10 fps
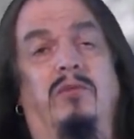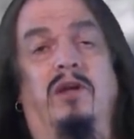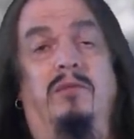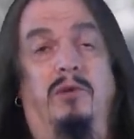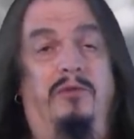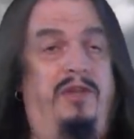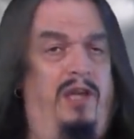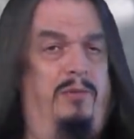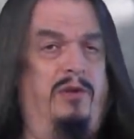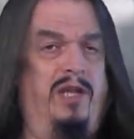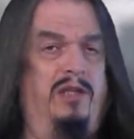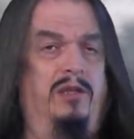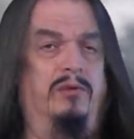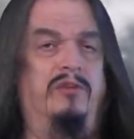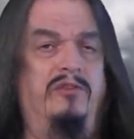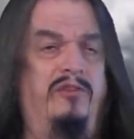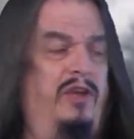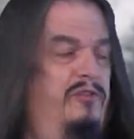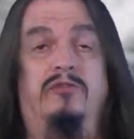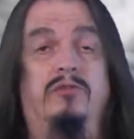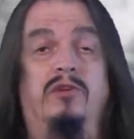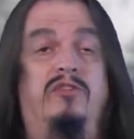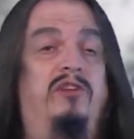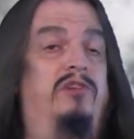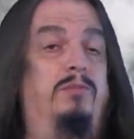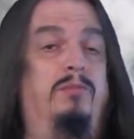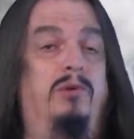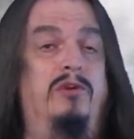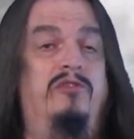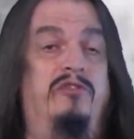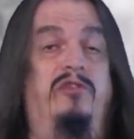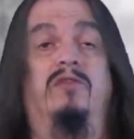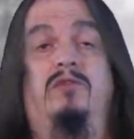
where both the upper and lower incisors grew to such proportions that,